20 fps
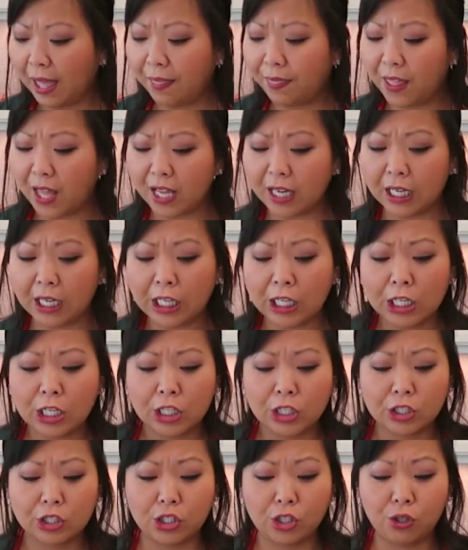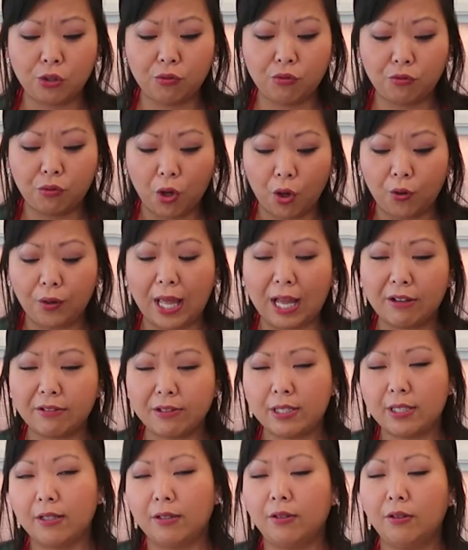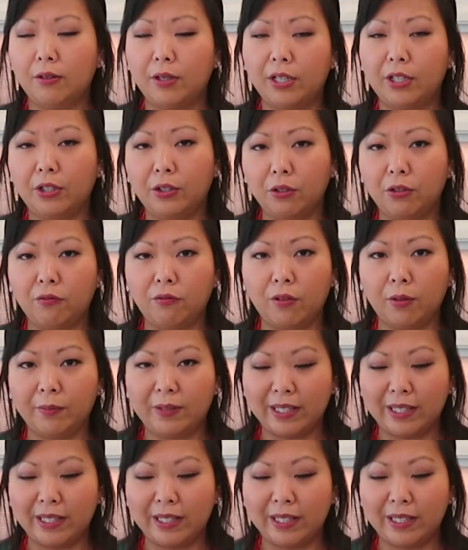And then to roll out to a uniform